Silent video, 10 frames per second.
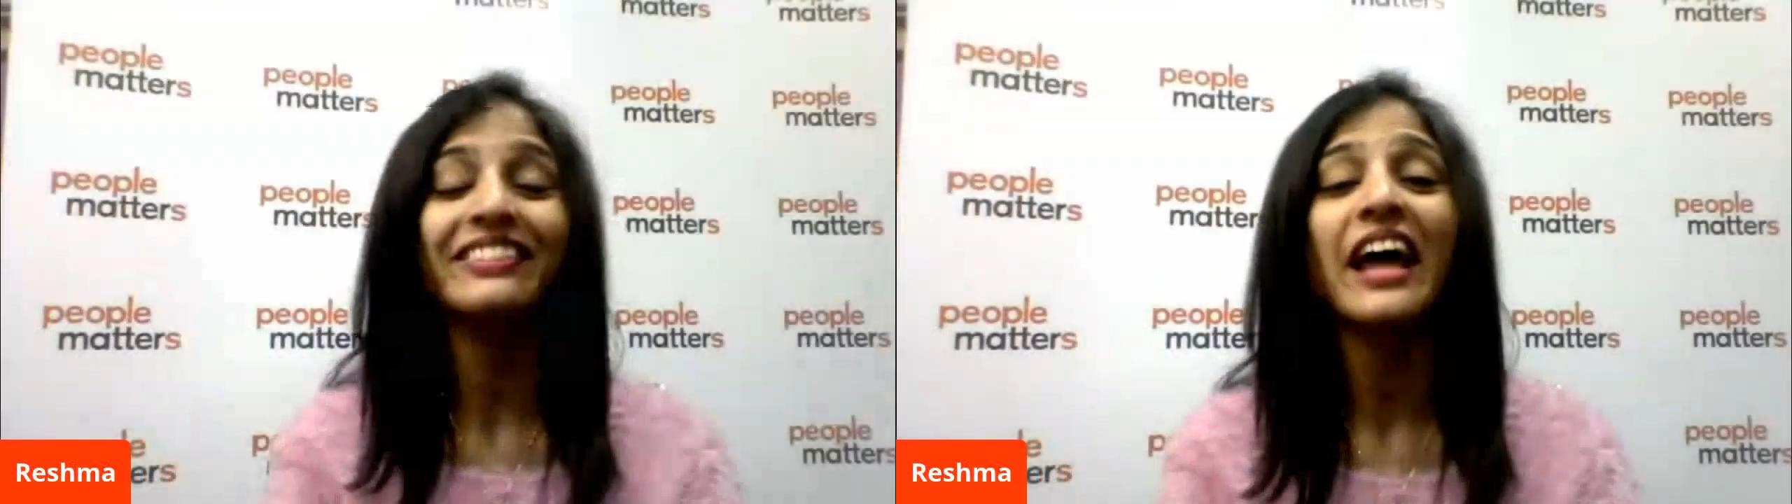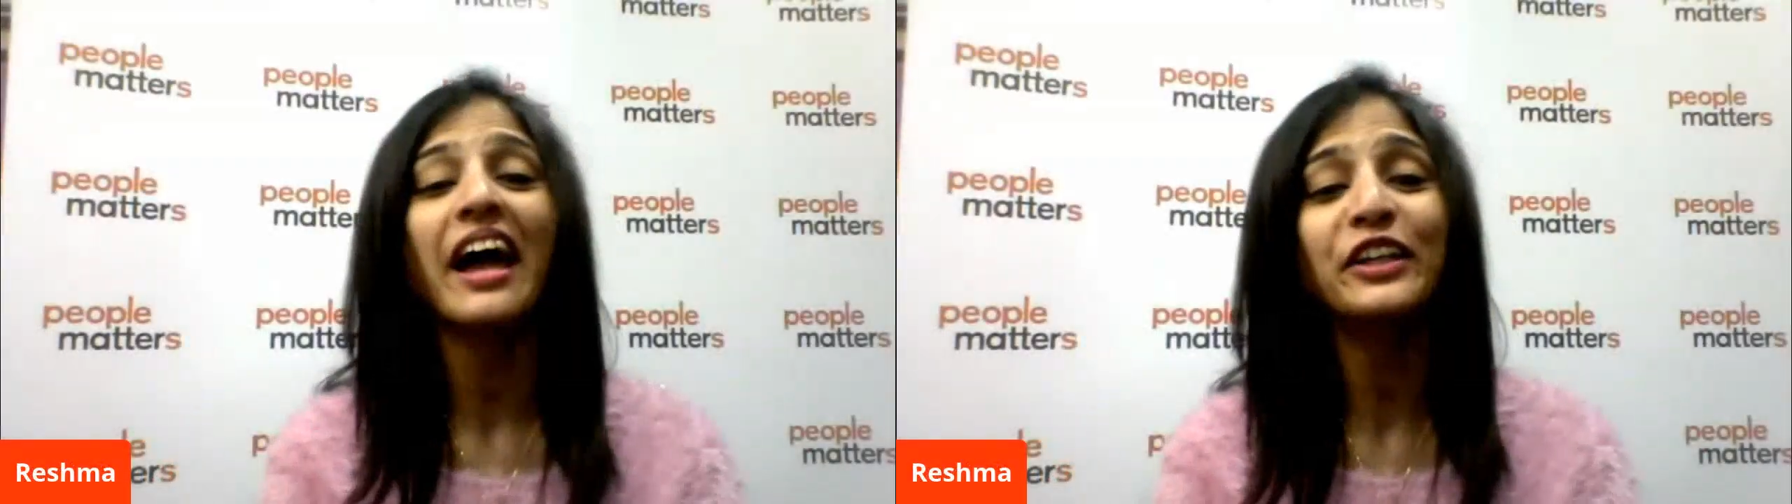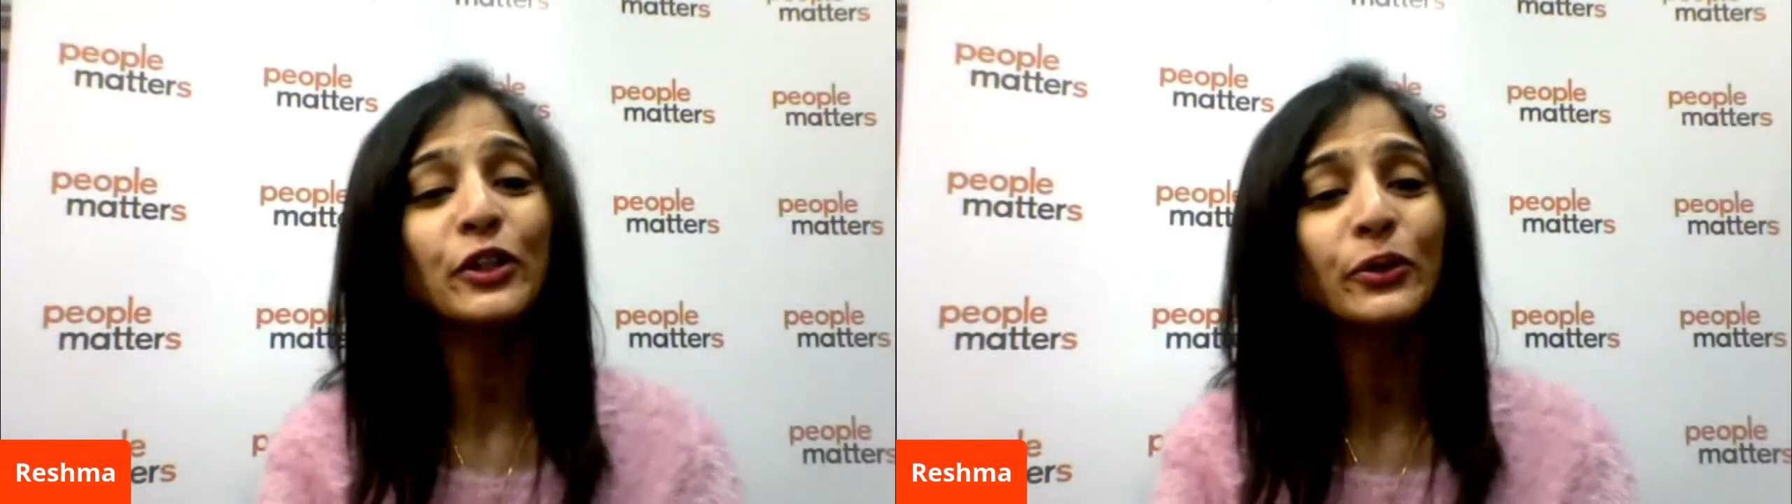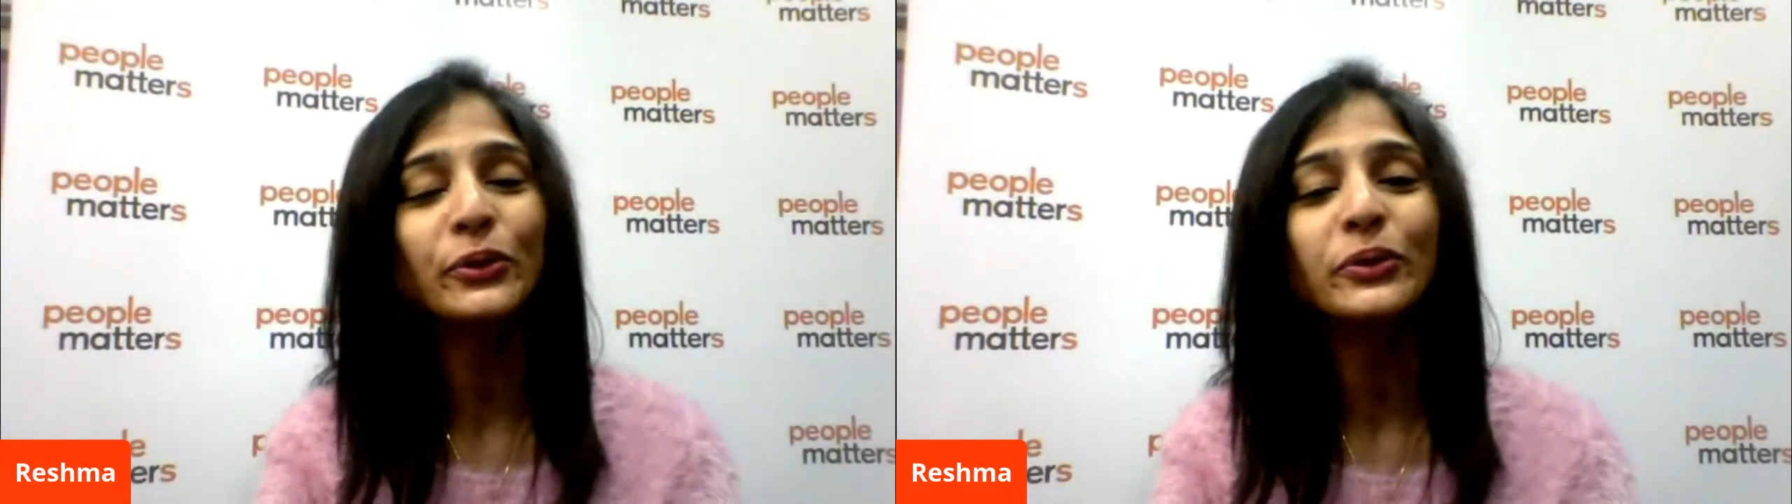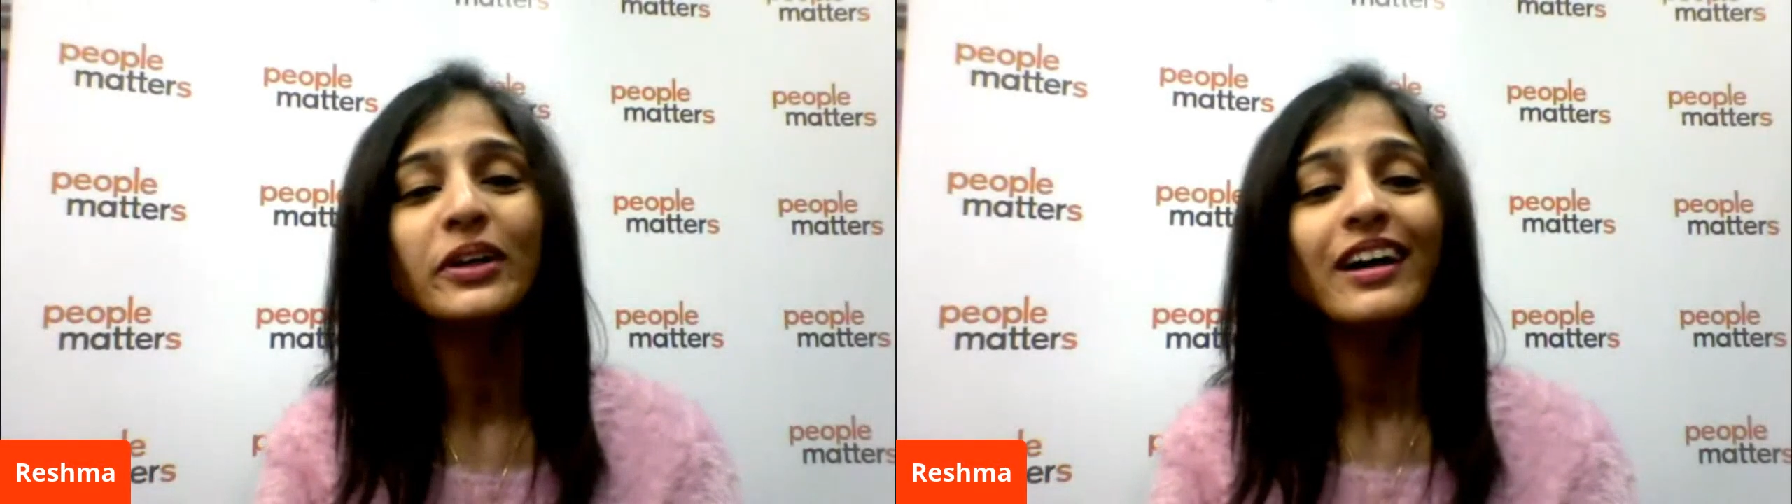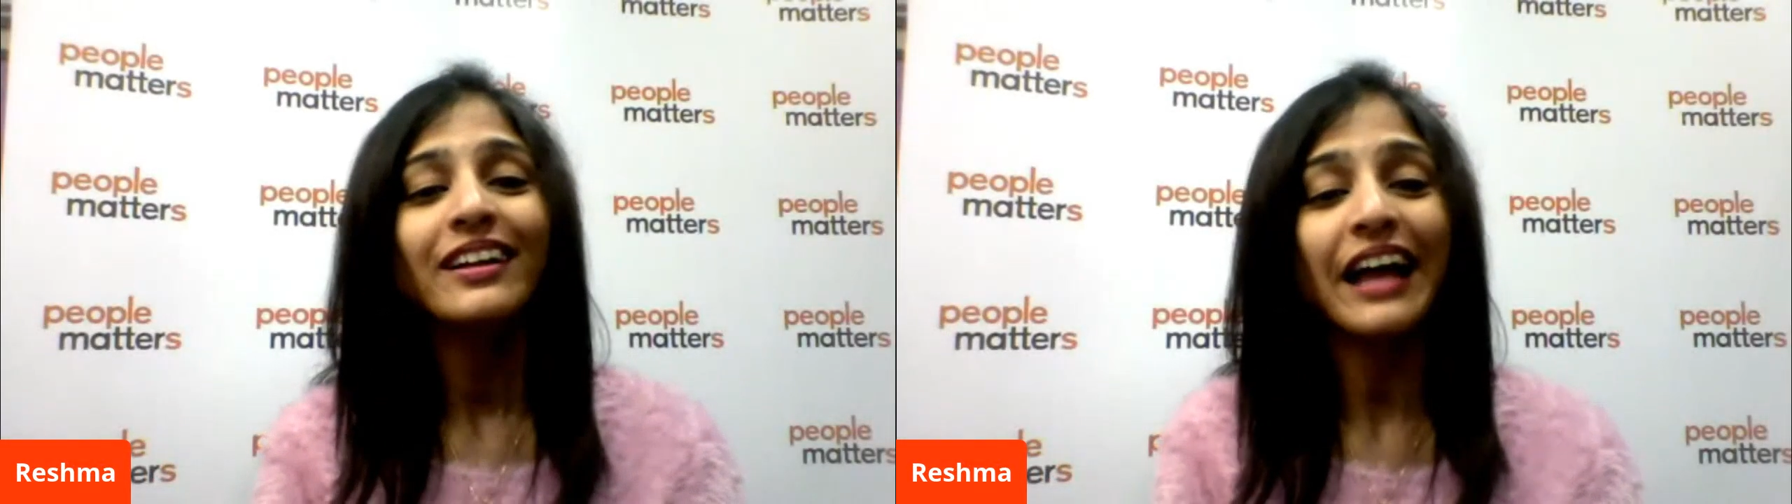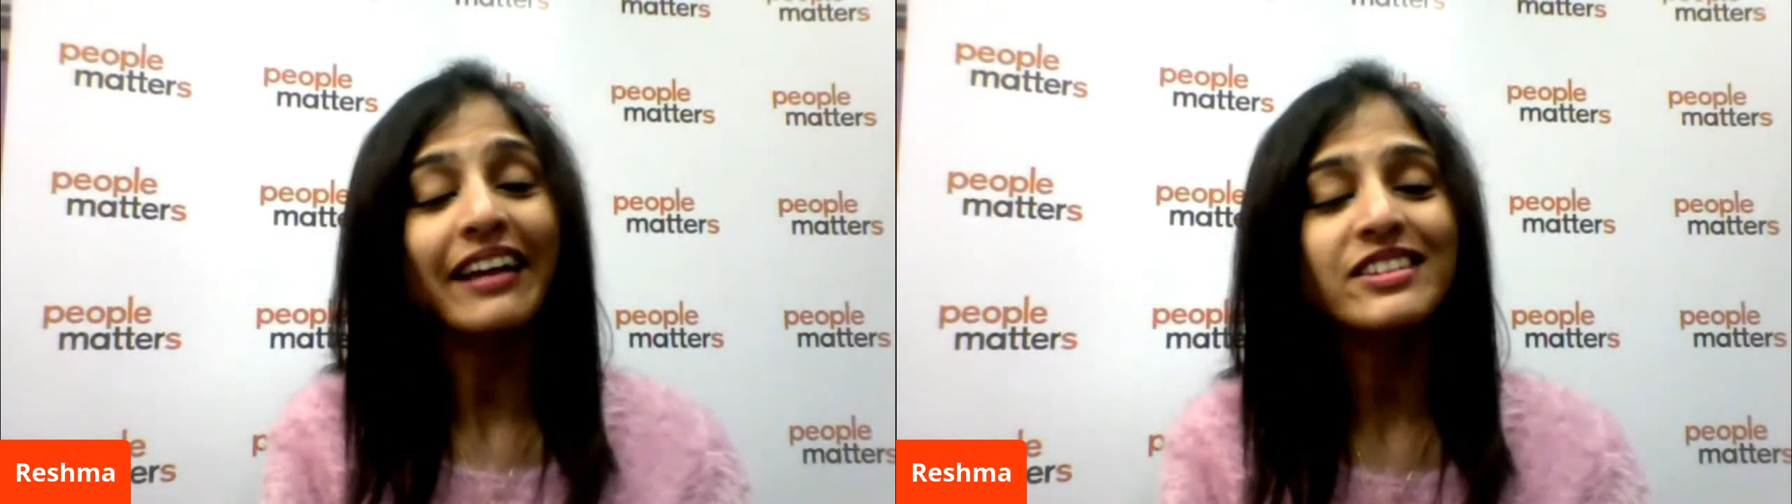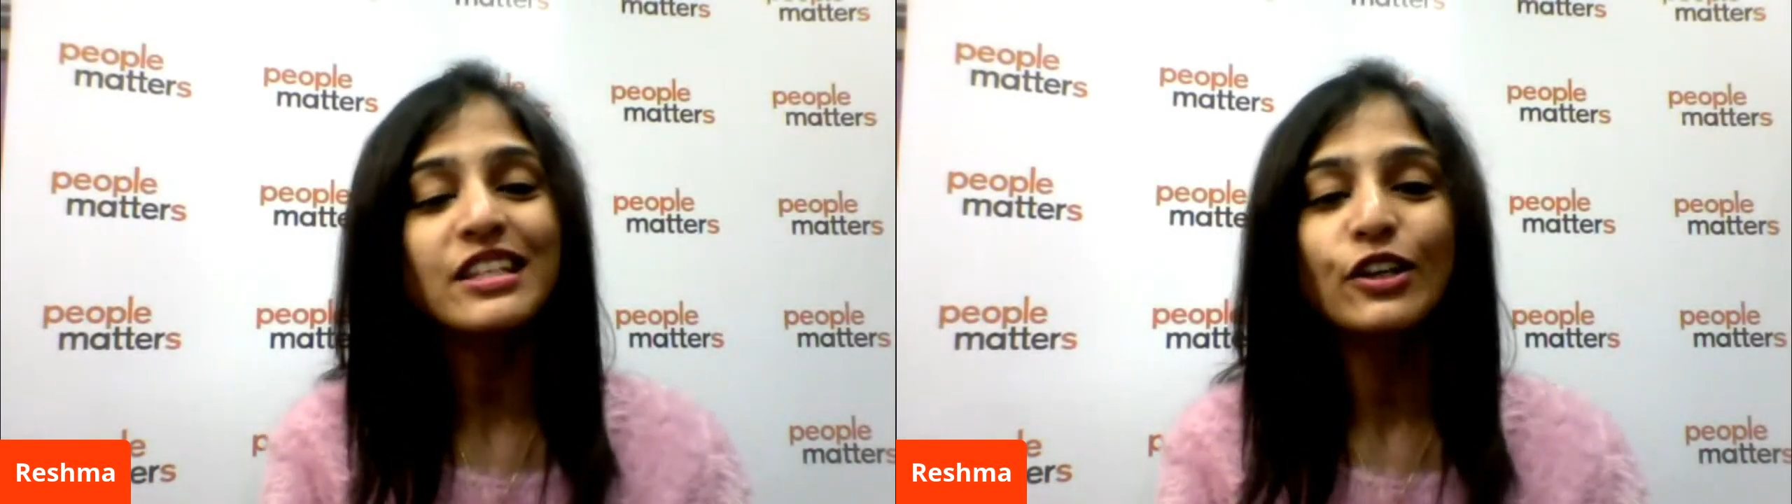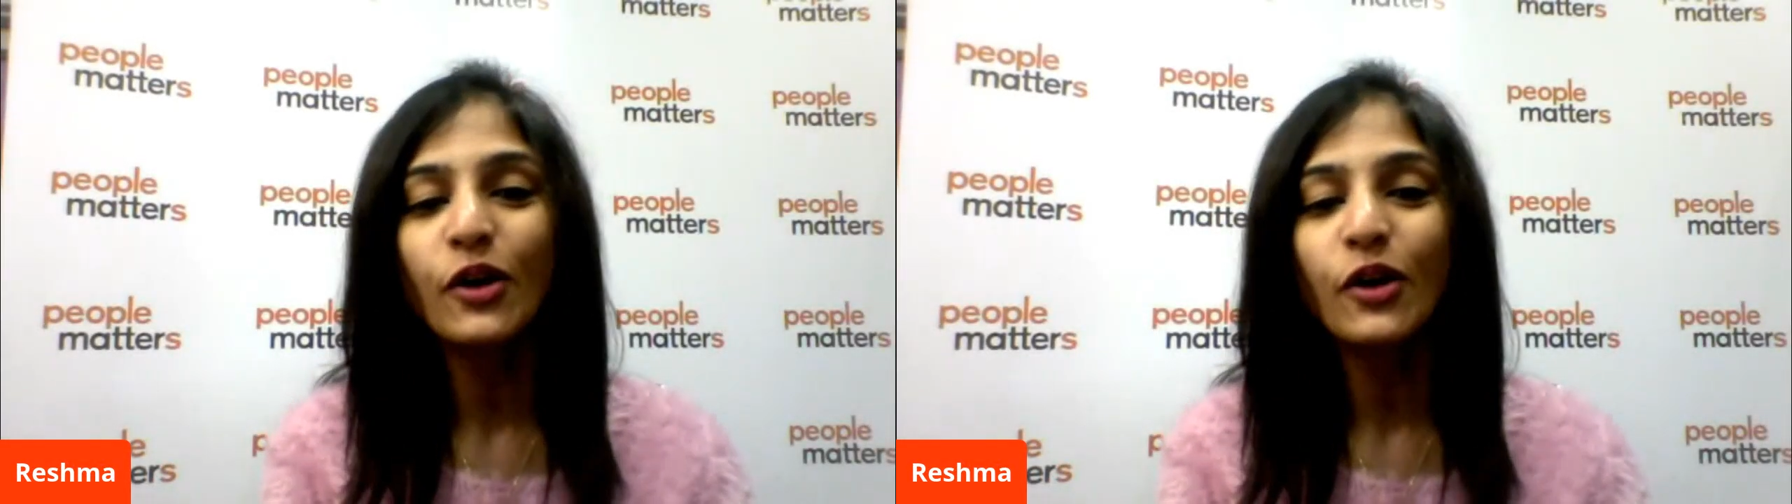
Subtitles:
And thank you. Thanks a